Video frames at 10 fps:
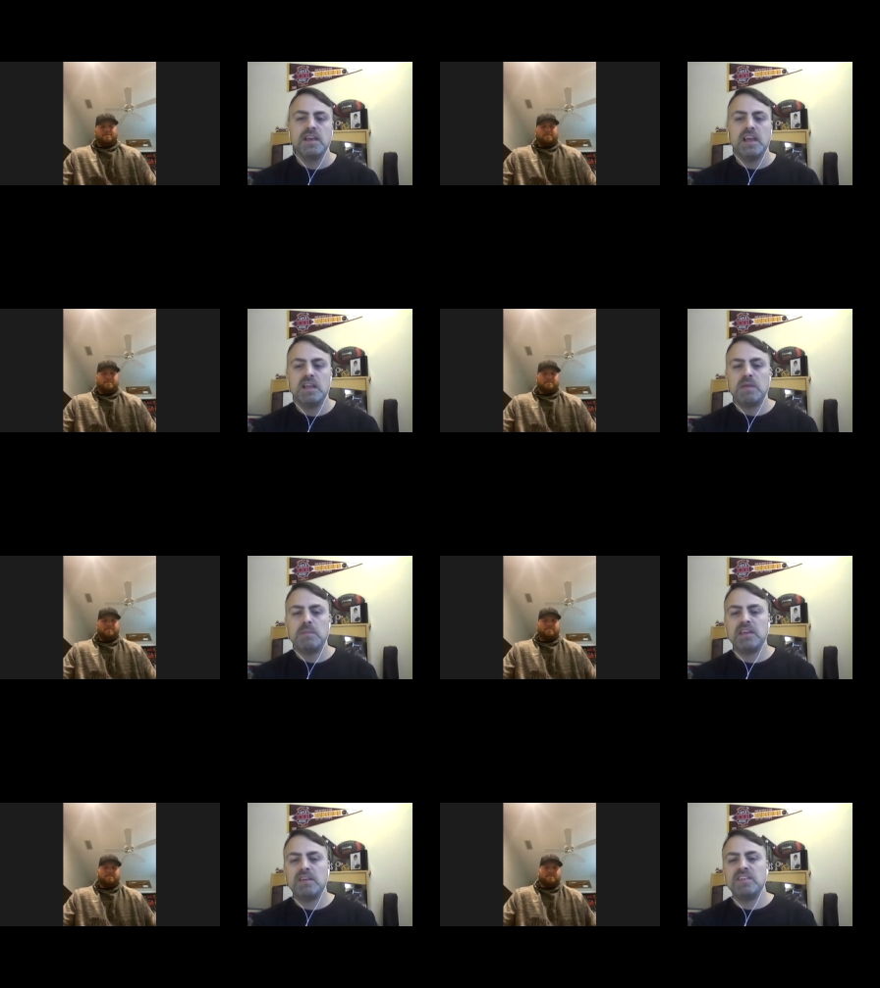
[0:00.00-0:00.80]
and
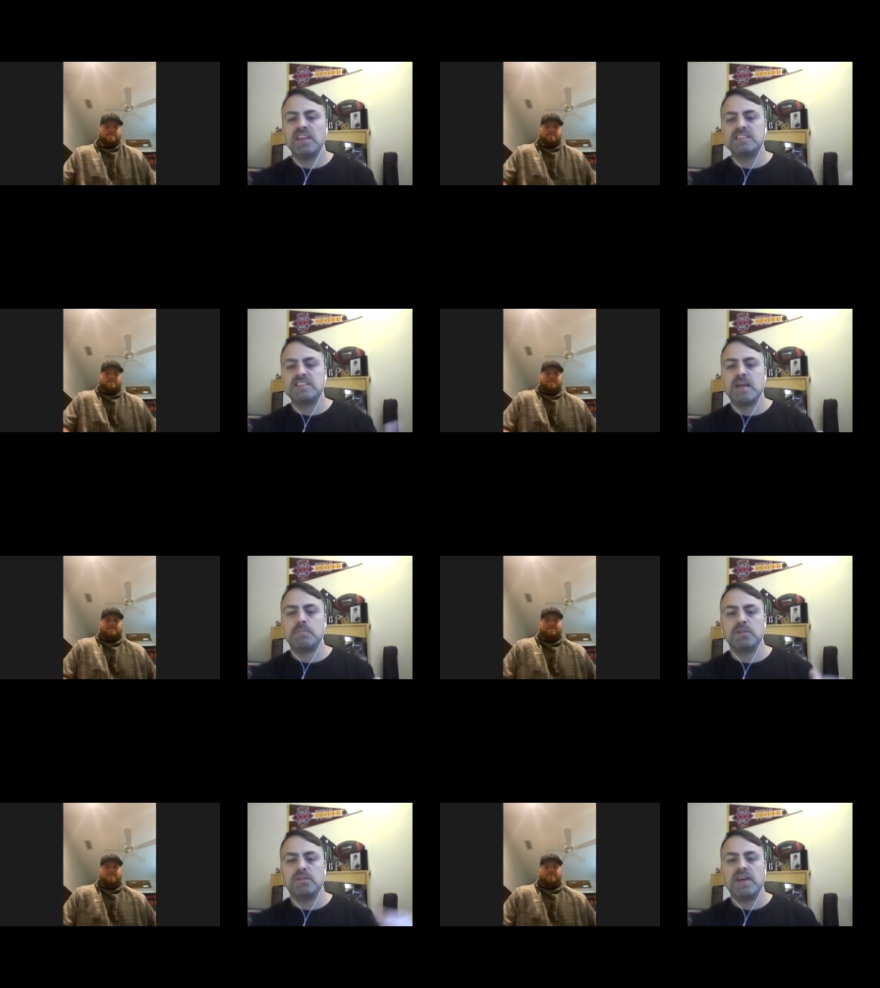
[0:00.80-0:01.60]
maybe give an
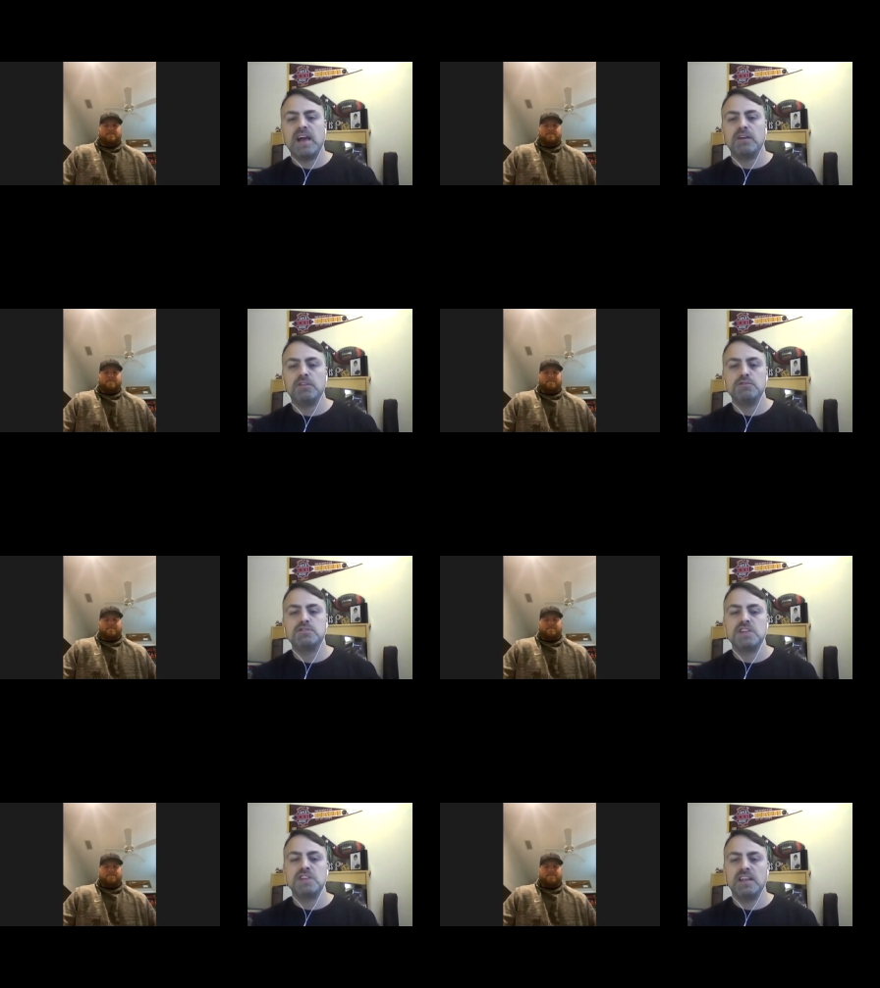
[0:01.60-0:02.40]
example of how you
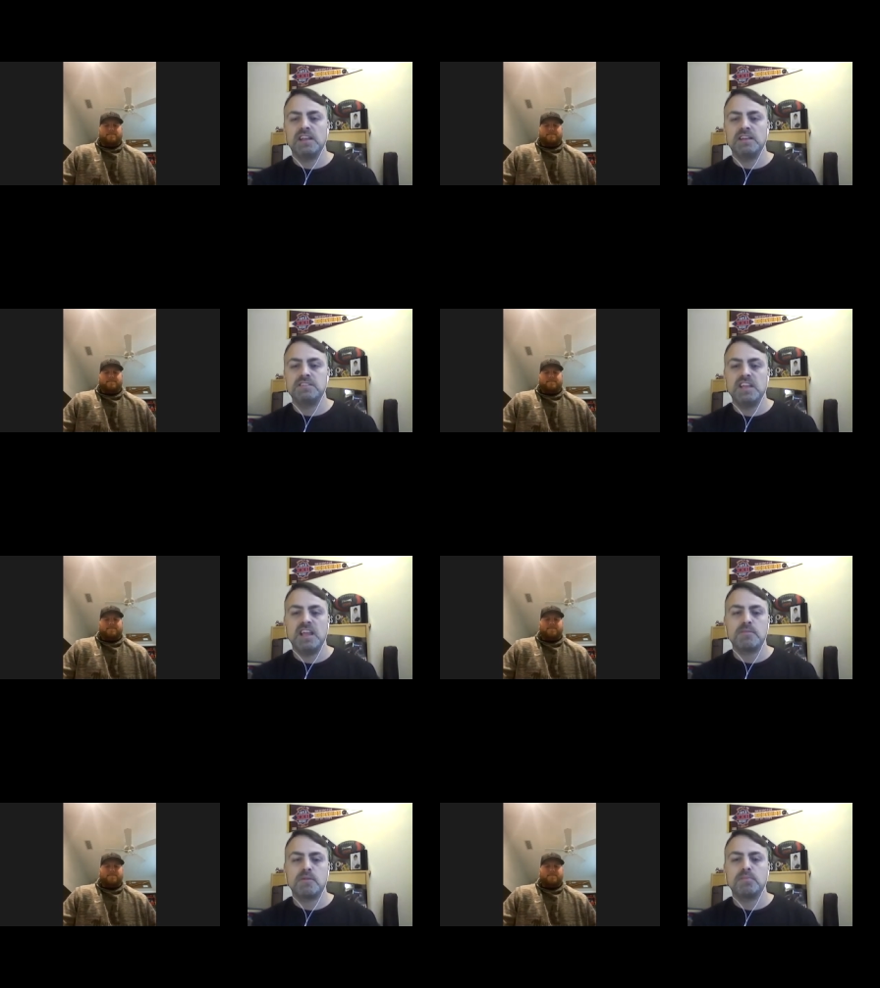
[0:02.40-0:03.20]
studying a
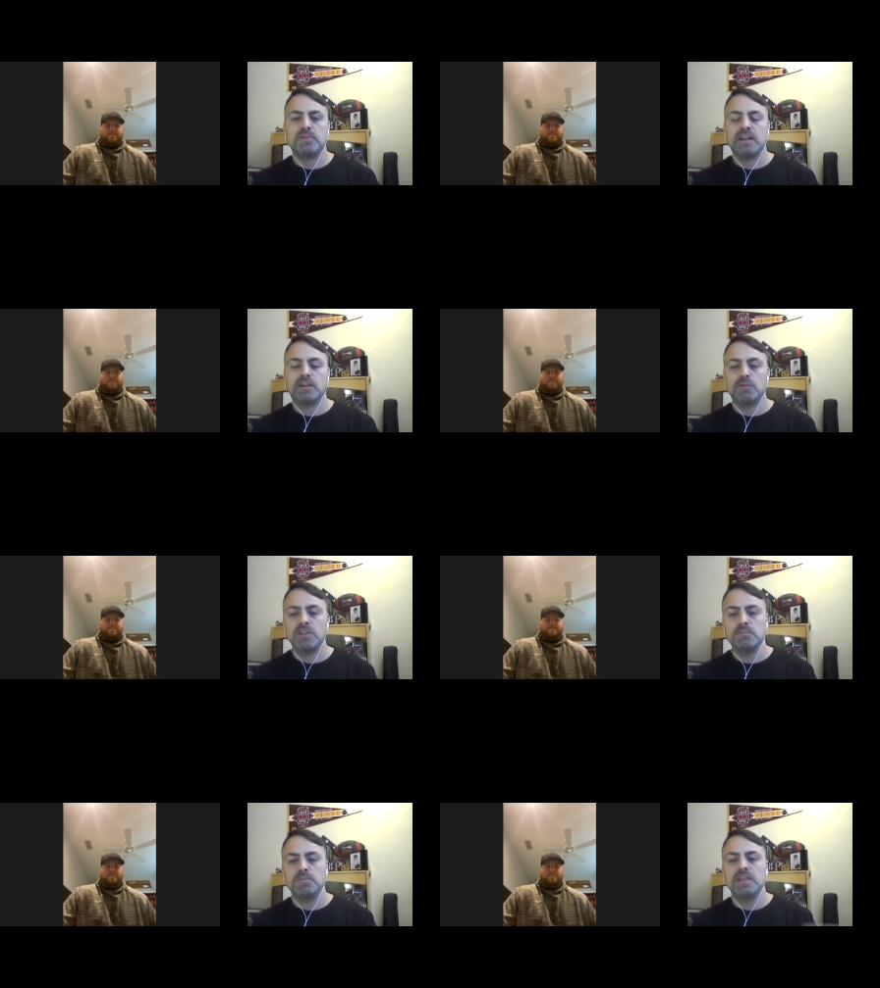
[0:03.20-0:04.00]
team or player
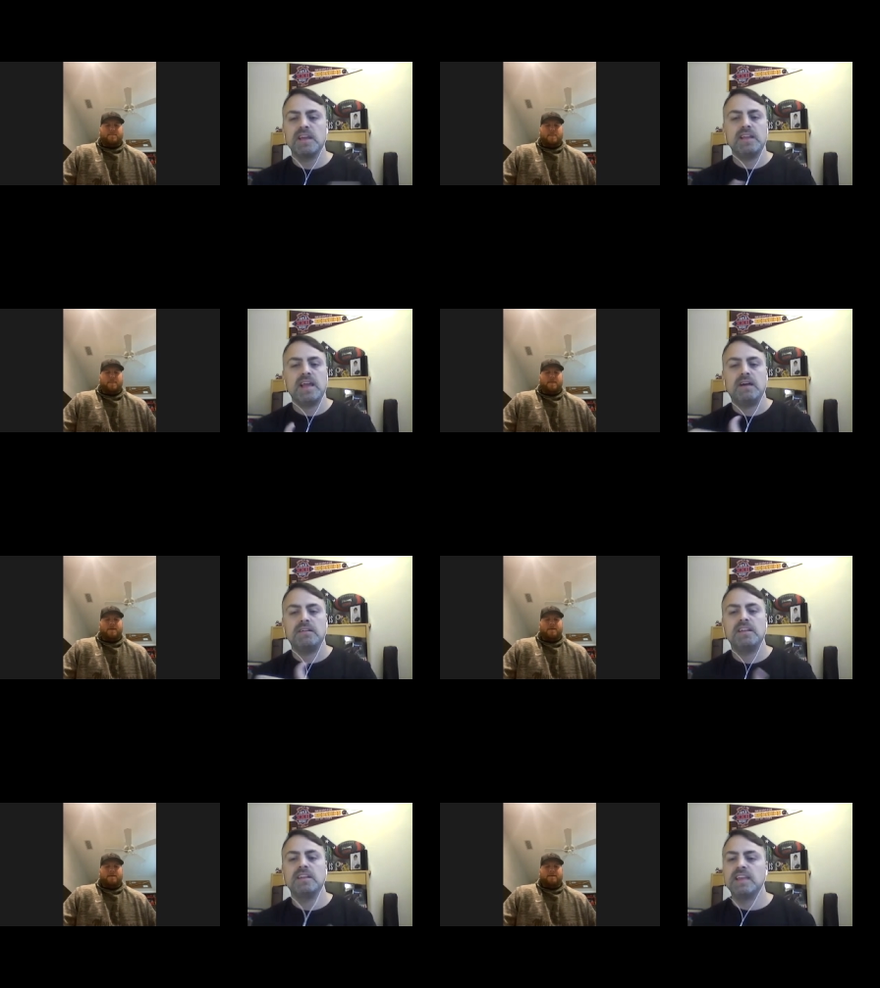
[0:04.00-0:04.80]
really played out
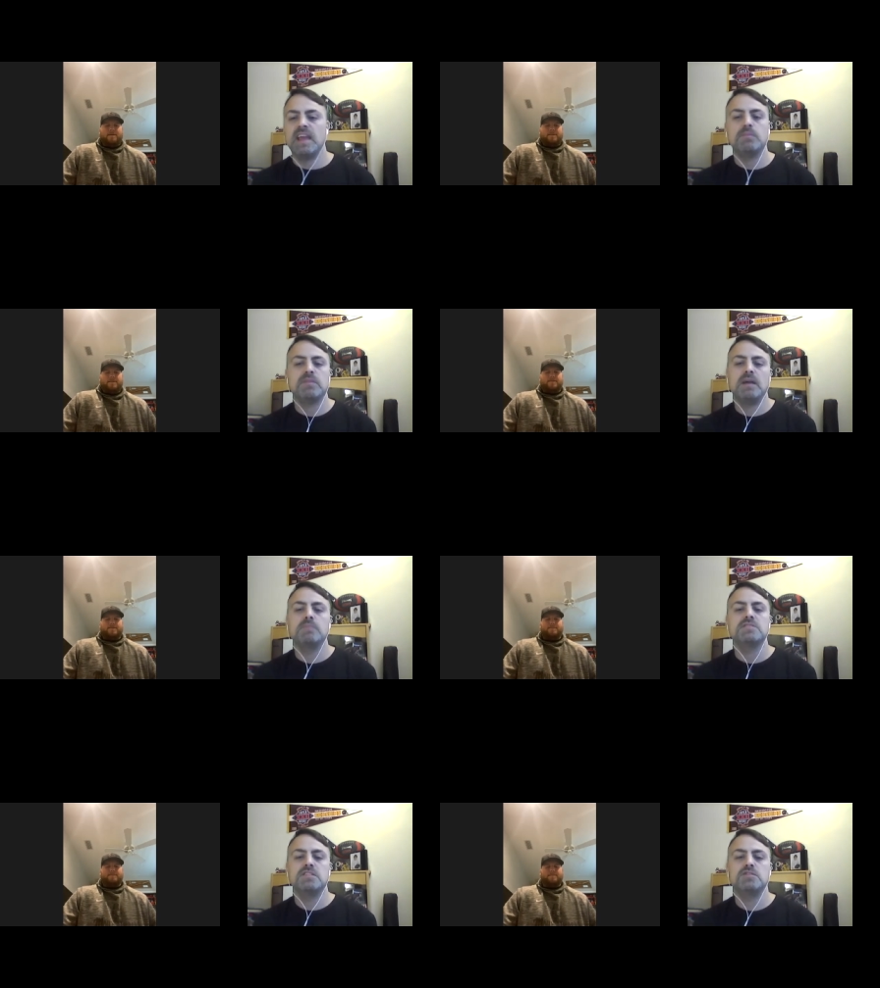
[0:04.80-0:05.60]
in a game time
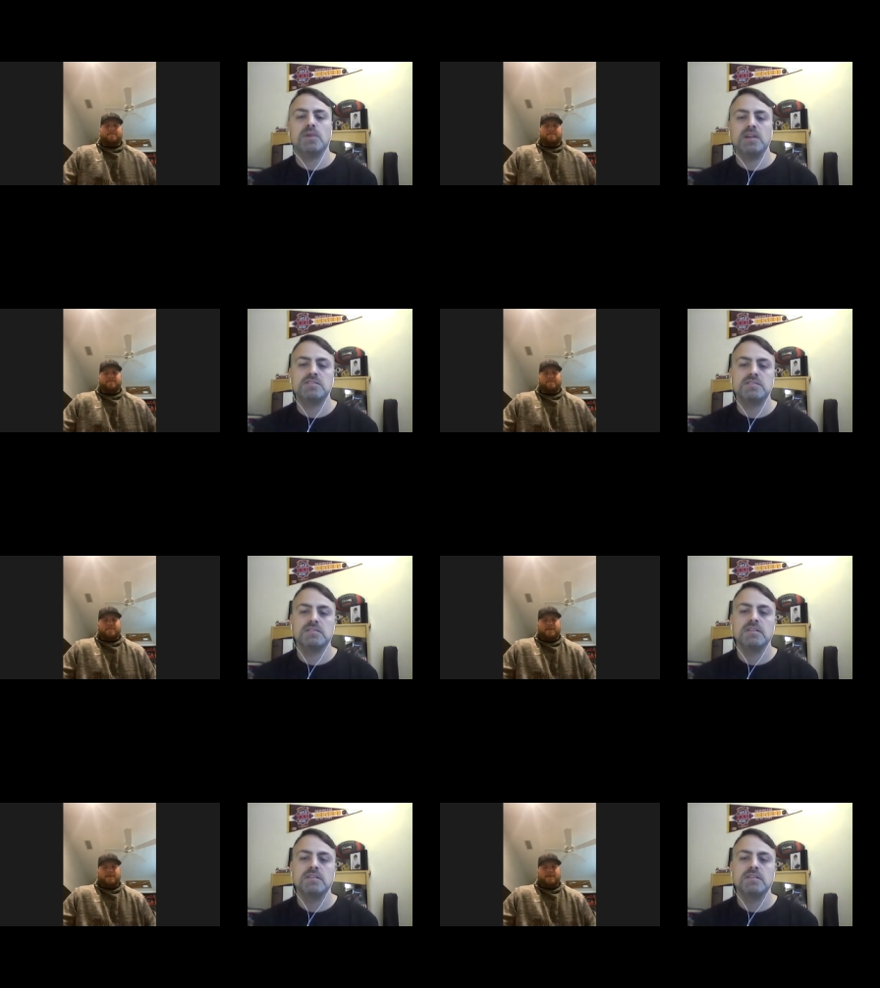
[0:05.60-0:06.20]
situation.